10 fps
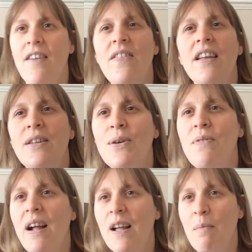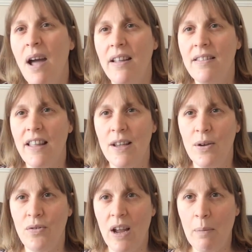They do recommend that
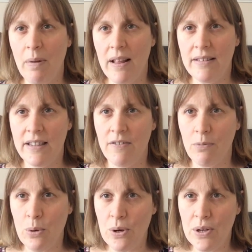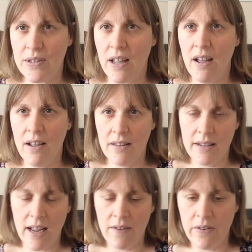you drink plenty of water on the
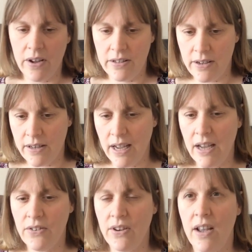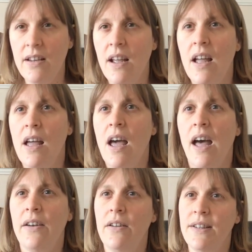day of your donation,
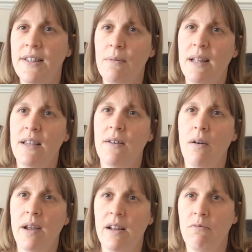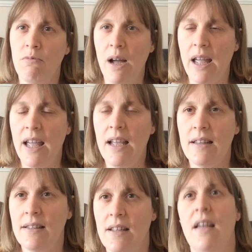and also when you go in and
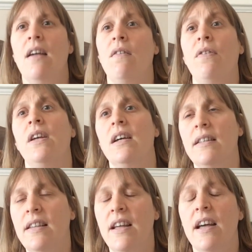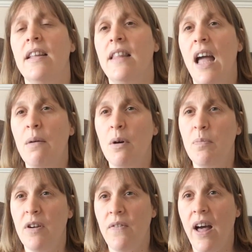wait for your turn, they will
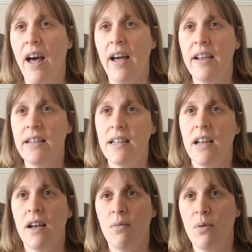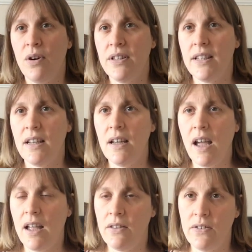provide water
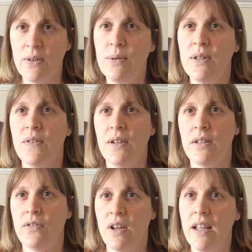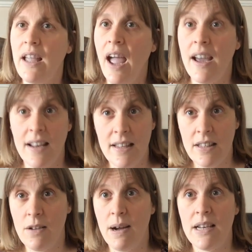and juice for you to drink, and
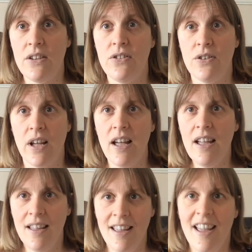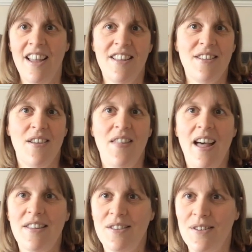it's no added sugar, so
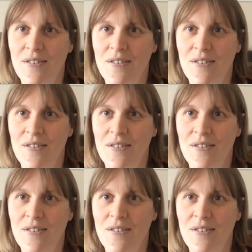that's good